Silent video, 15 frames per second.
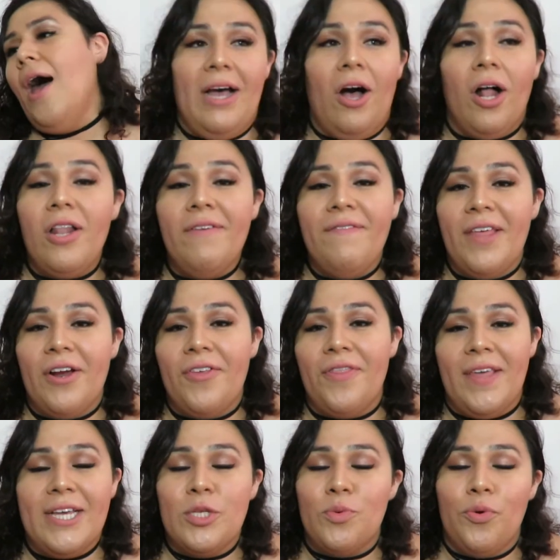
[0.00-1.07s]
All of their
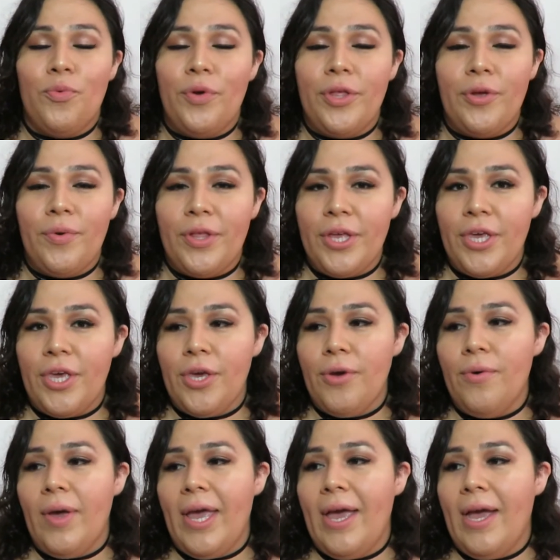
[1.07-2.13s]
things were really, really
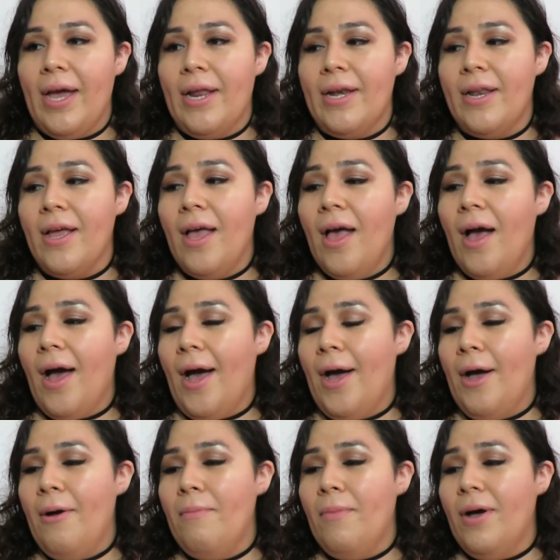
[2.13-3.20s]
cute. And
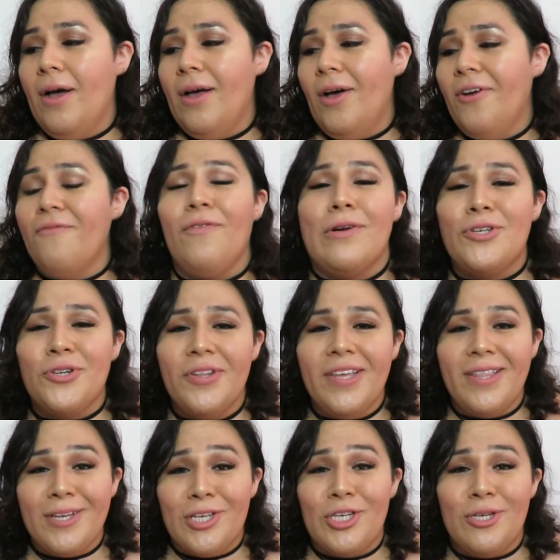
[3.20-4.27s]
unfortunately
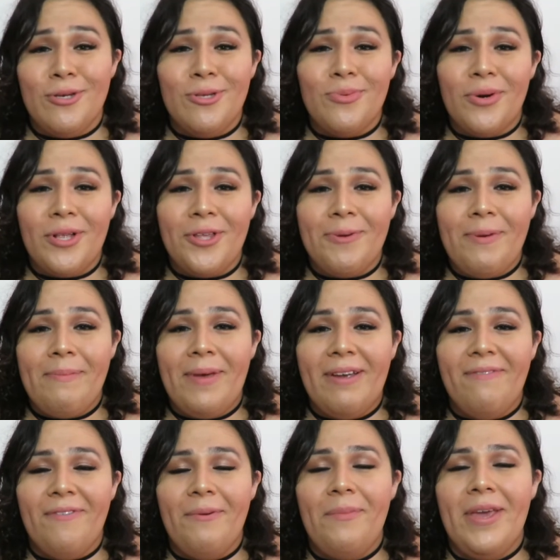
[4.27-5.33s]
the shoes were a little bit
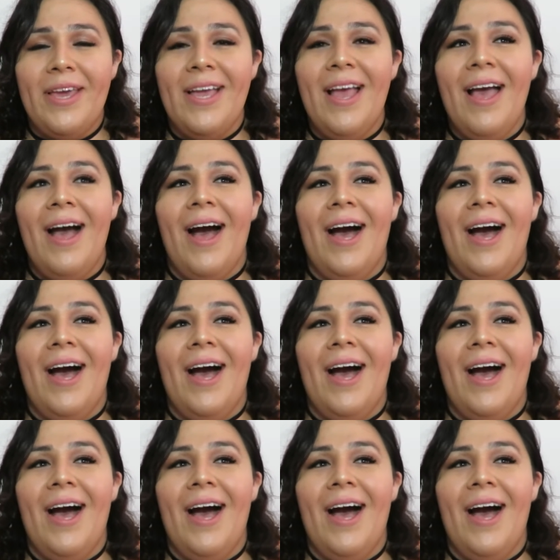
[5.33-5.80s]
big for me.